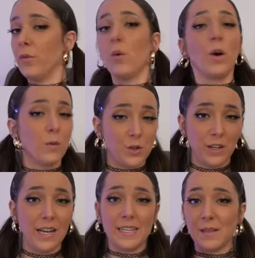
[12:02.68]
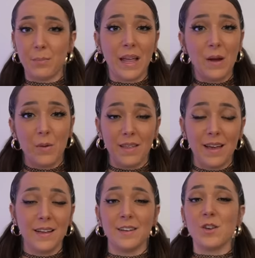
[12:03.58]
floor where she likes to play with
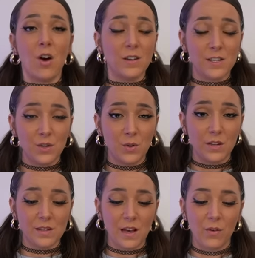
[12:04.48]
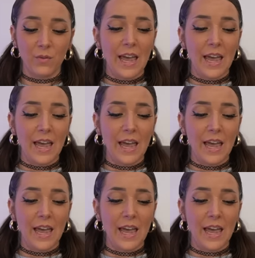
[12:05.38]
it and toss it to herself.